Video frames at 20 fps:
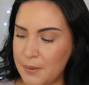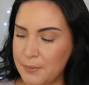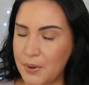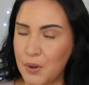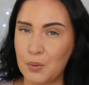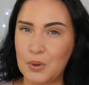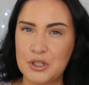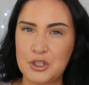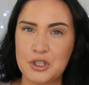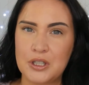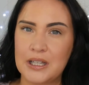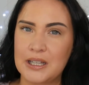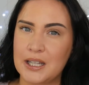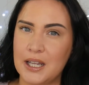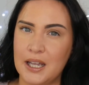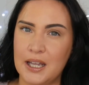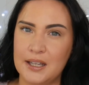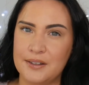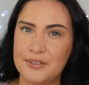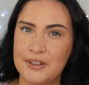But once you get
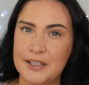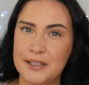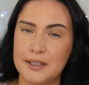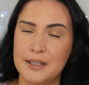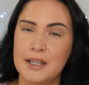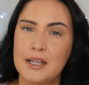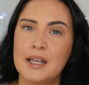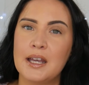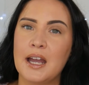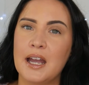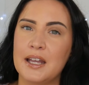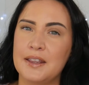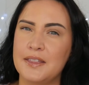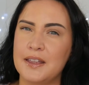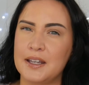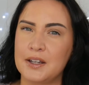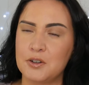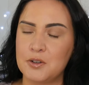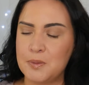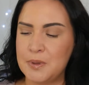the hang of it, I
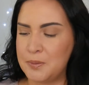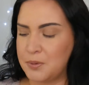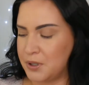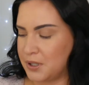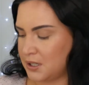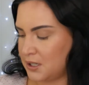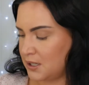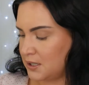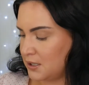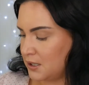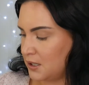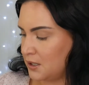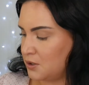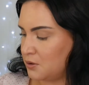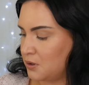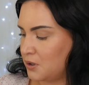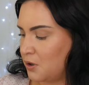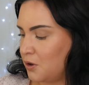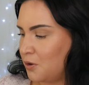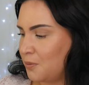think it would be pretty easy to
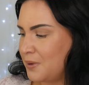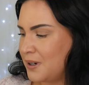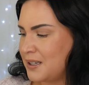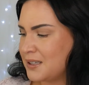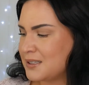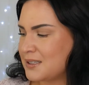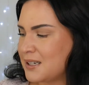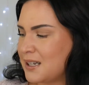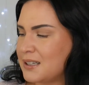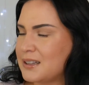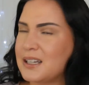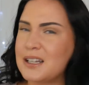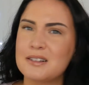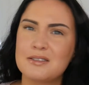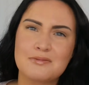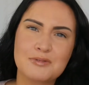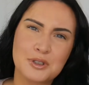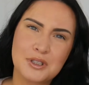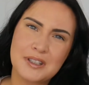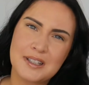do at home. And it's not
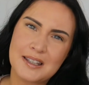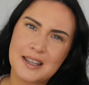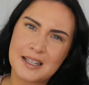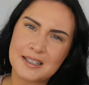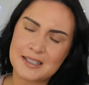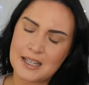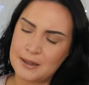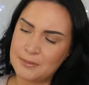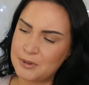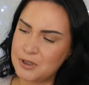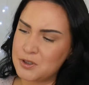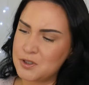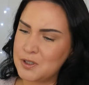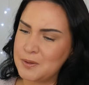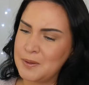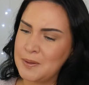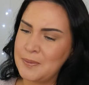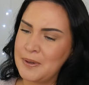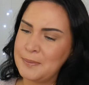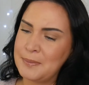that really that time
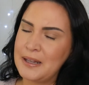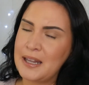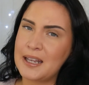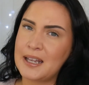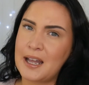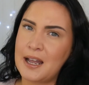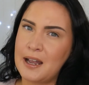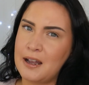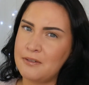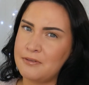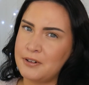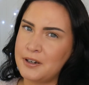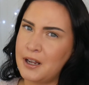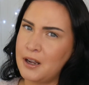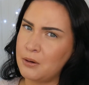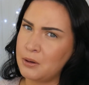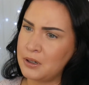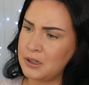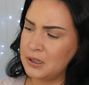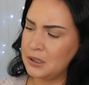consuming, maybe like a half an
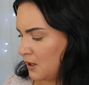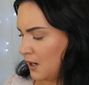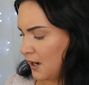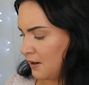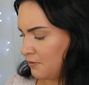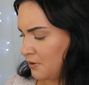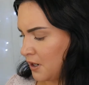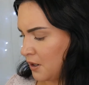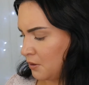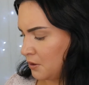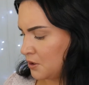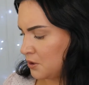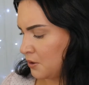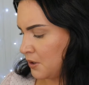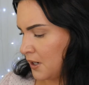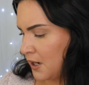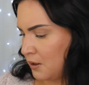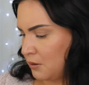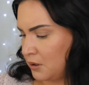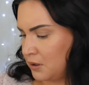hour to
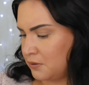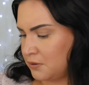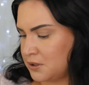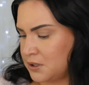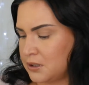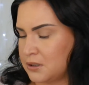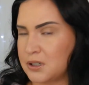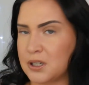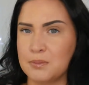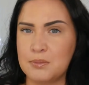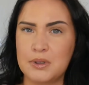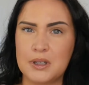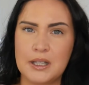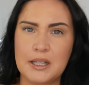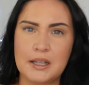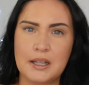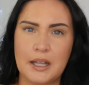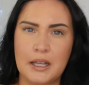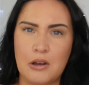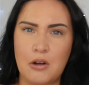an hour to
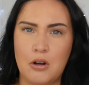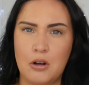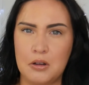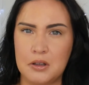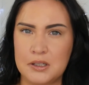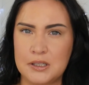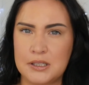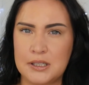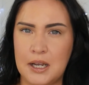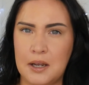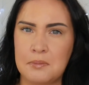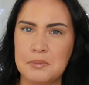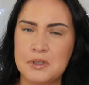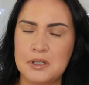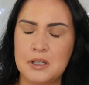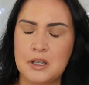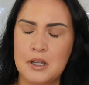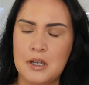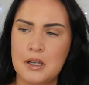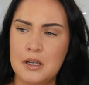complete like all the
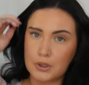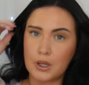steps.